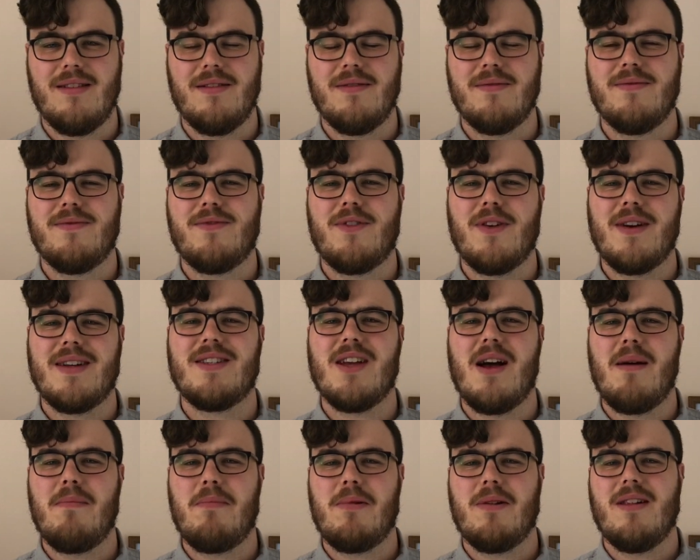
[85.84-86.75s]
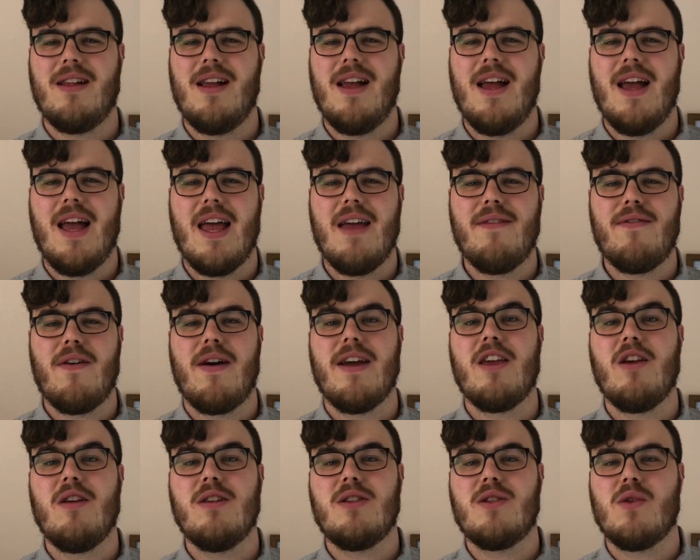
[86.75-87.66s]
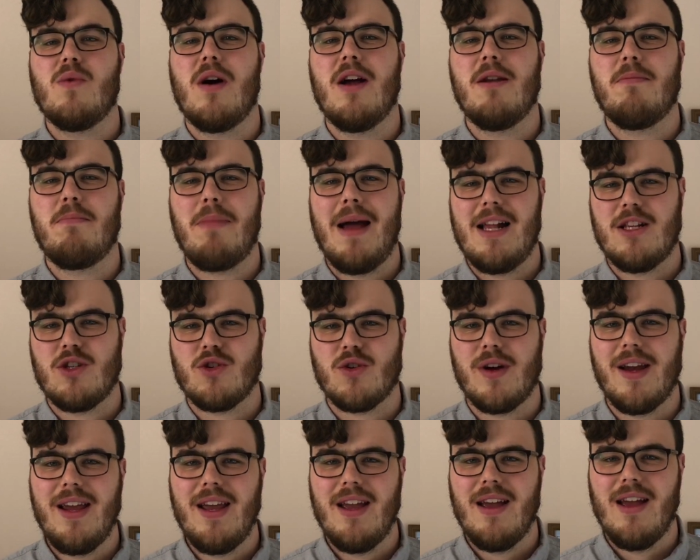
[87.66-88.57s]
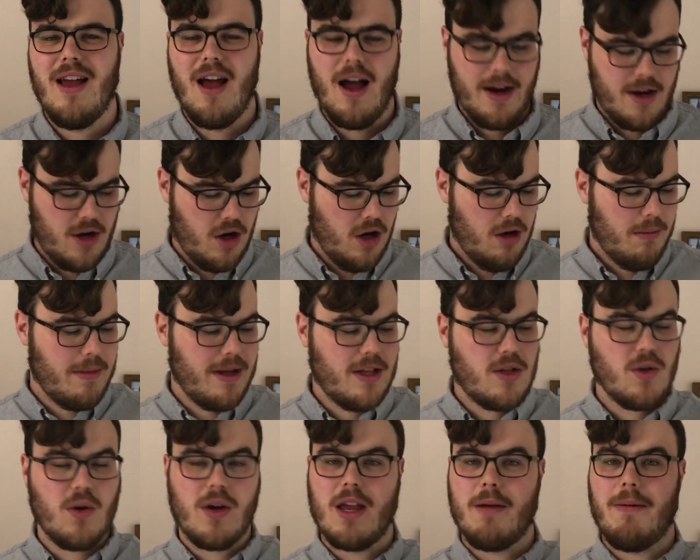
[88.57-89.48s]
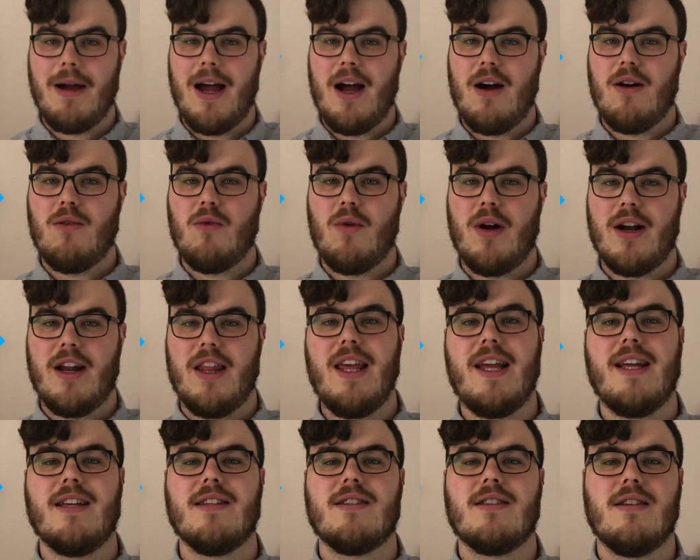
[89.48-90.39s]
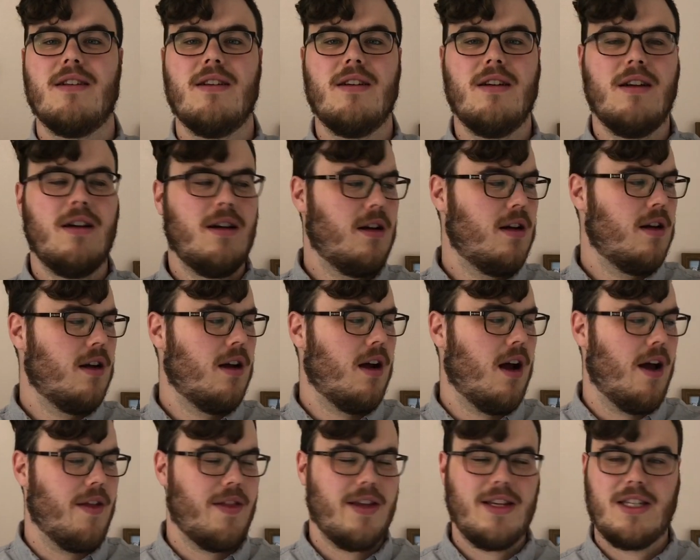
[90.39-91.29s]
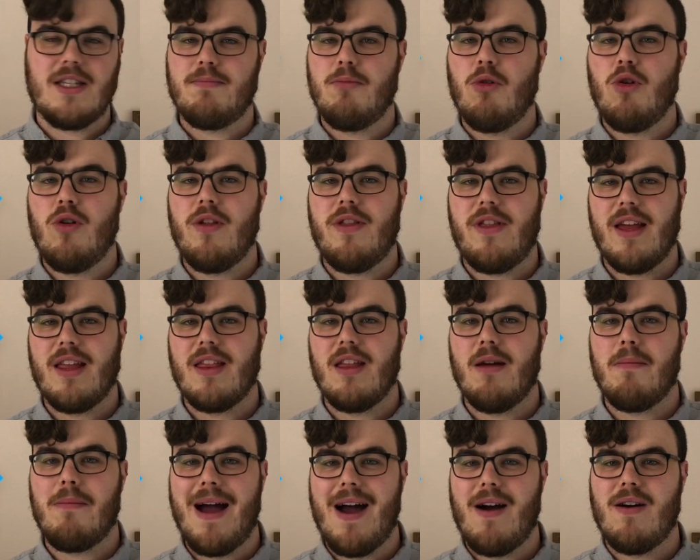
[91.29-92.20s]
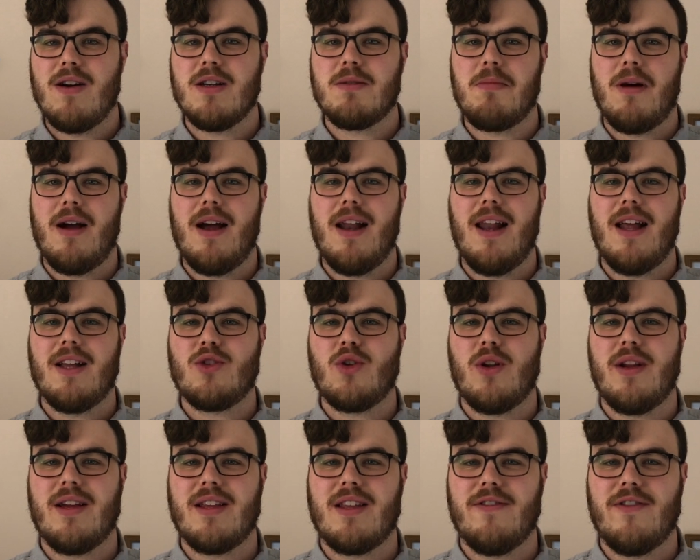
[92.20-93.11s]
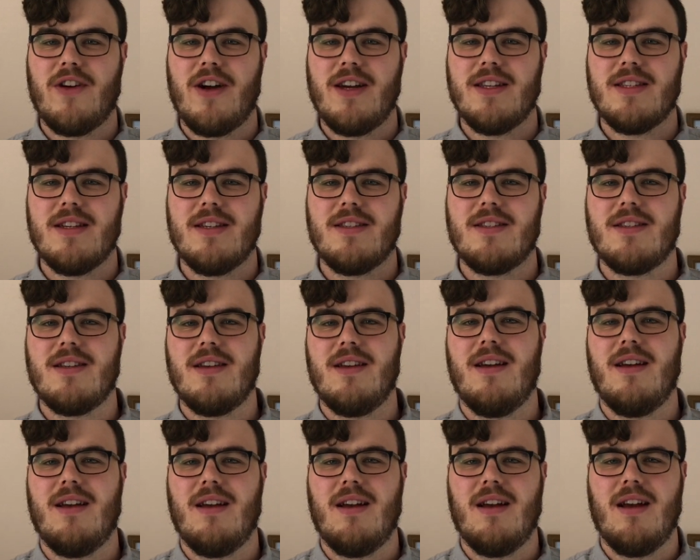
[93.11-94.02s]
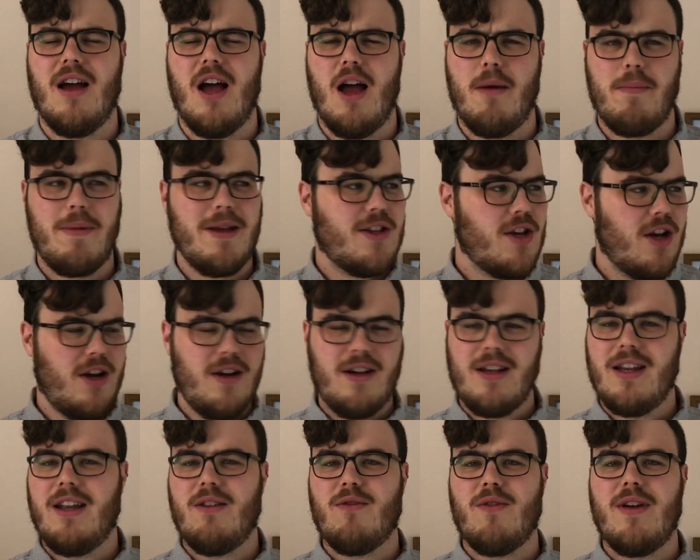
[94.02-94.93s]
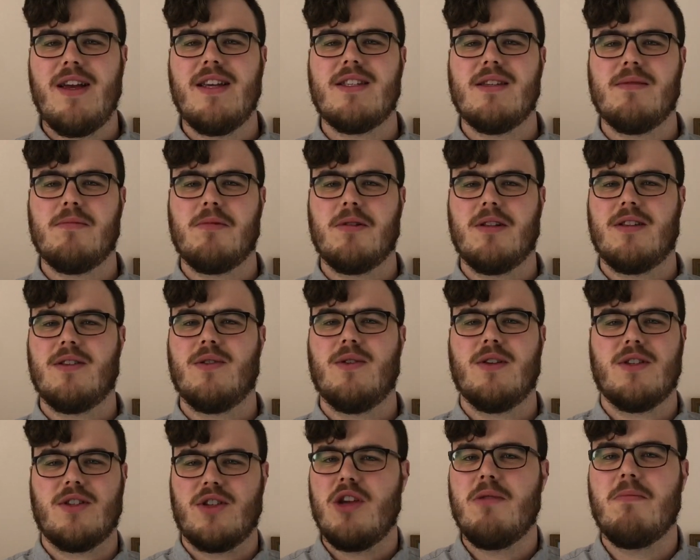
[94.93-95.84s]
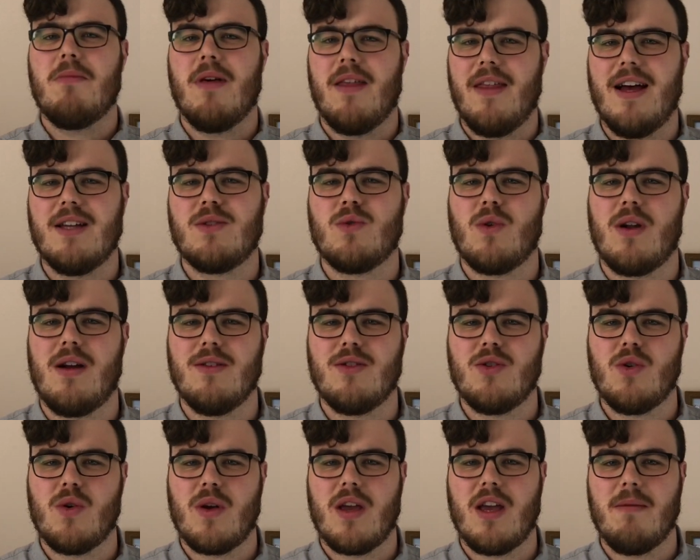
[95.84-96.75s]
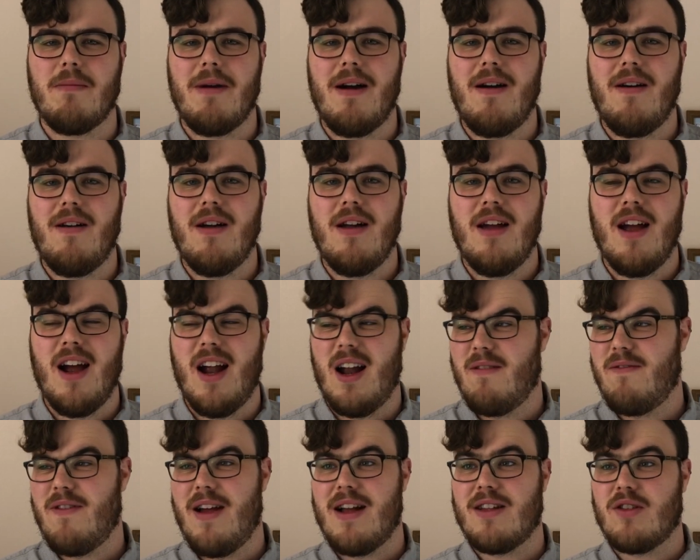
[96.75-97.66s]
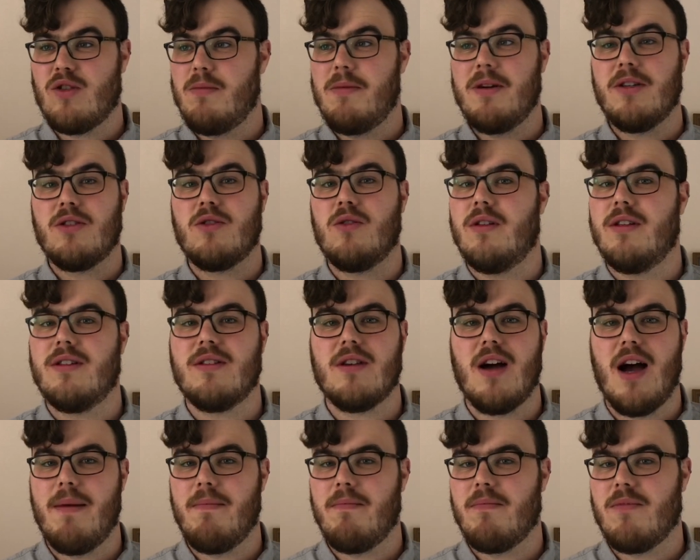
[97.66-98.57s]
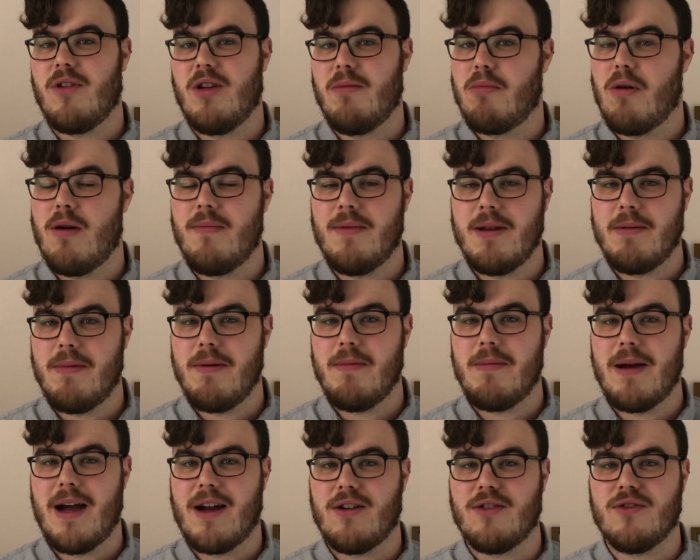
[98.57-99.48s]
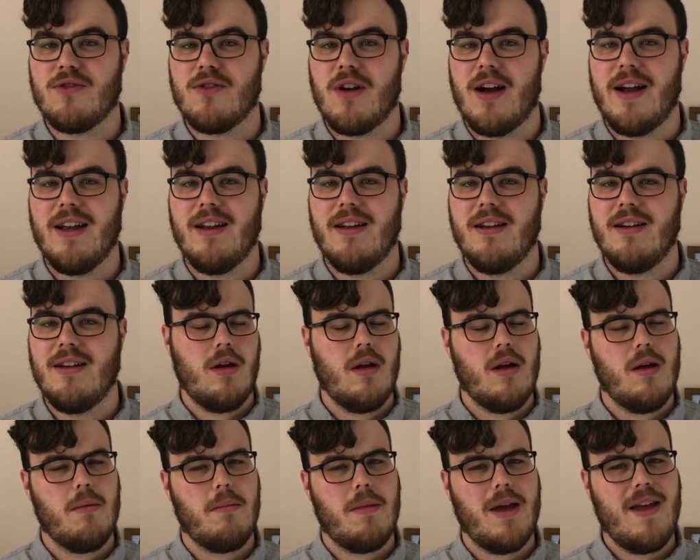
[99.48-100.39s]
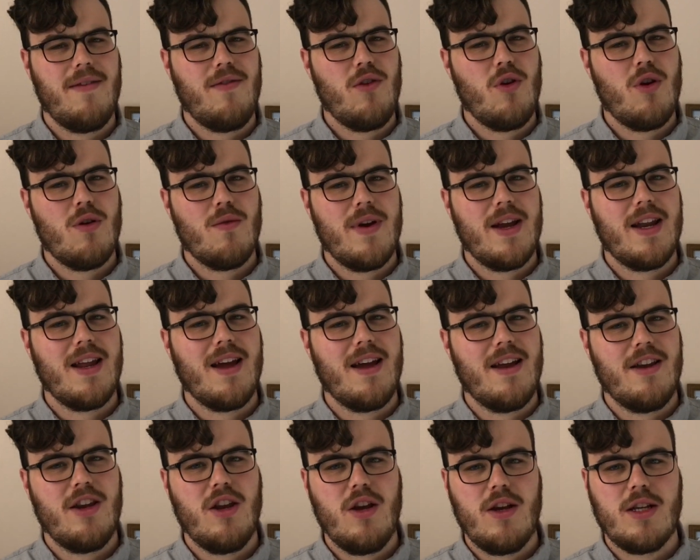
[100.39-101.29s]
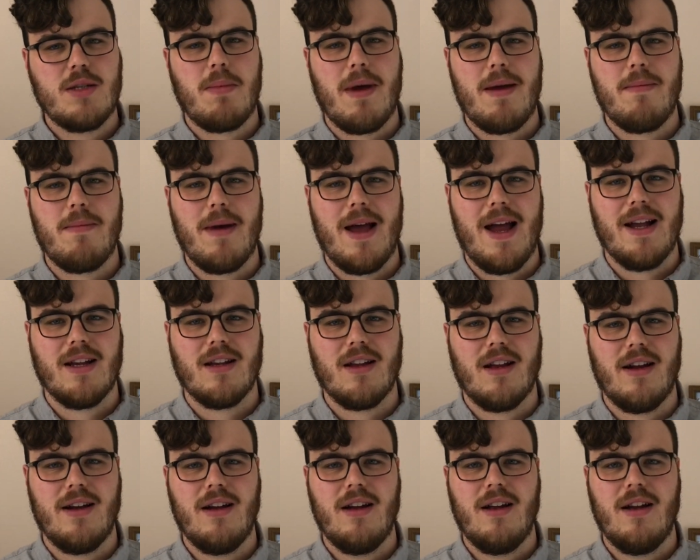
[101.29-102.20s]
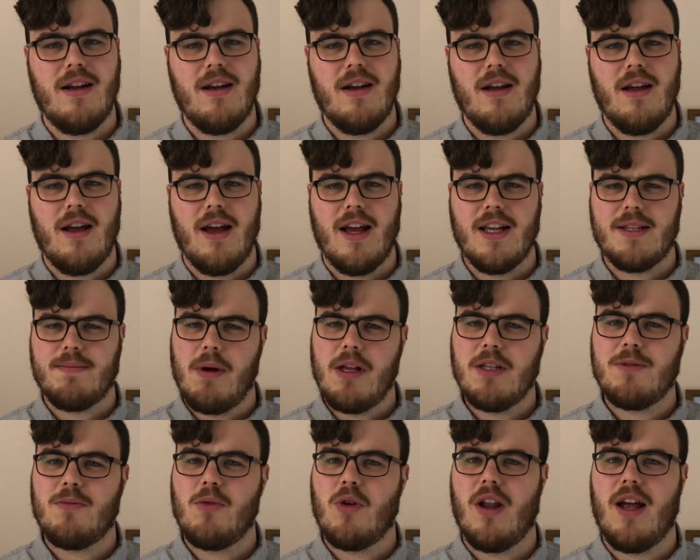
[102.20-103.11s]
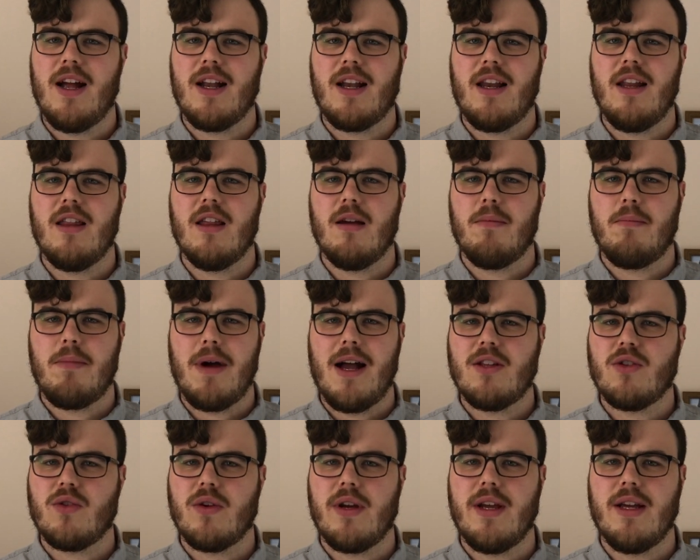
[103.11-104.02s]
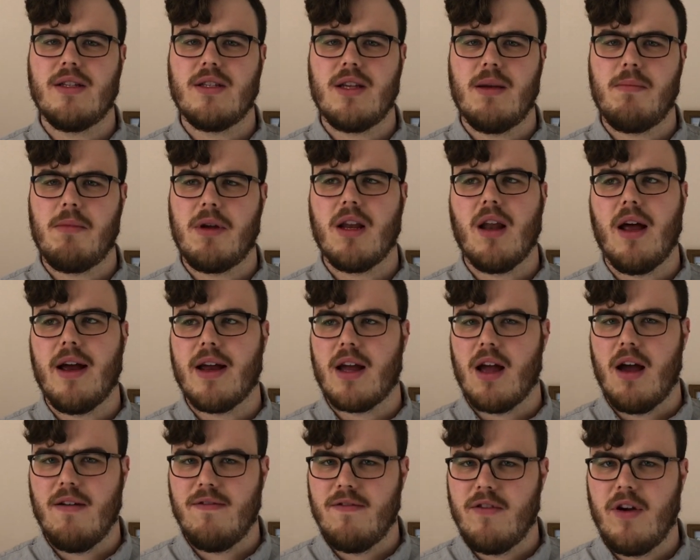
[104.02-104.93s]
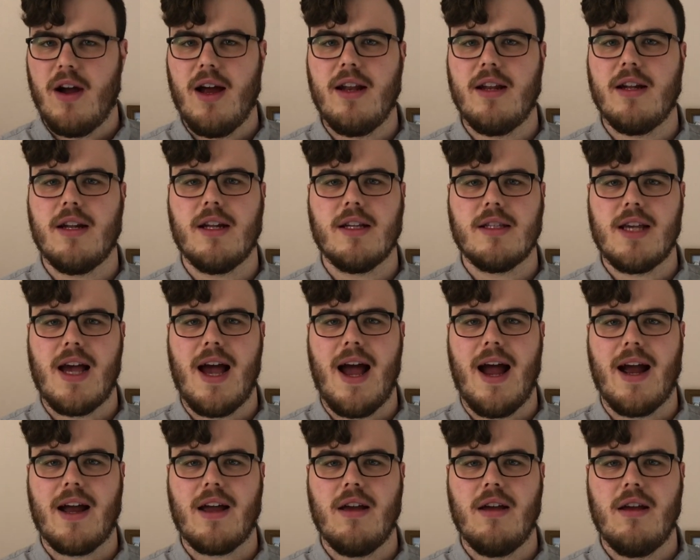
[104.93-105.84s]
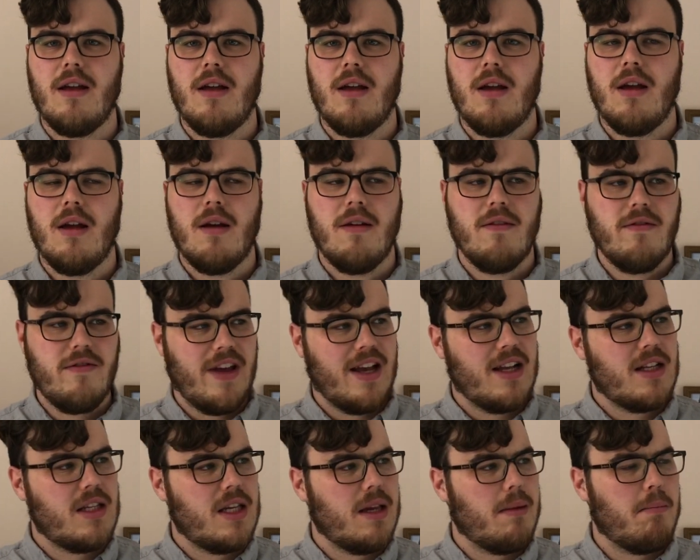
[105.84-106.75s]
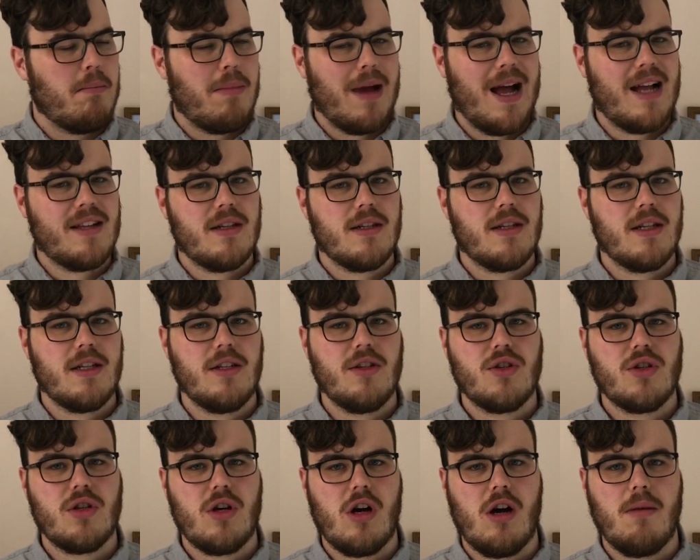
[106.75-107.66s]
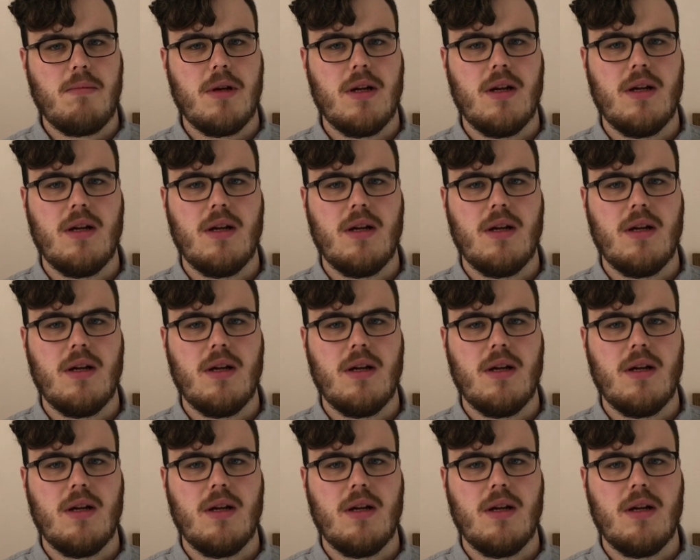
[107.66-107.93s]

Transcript: For example, if I use the word battery, I could be talking about one of these. This small thing that powers my electronic devices. It'd be totally reasonable to assume that that's what I was talking about, and in fact almost all the time you'd probably be bang on right. But if you're reading a newspaper headline, it's much more likely that battery is something like a violent attack, victim battered in shop.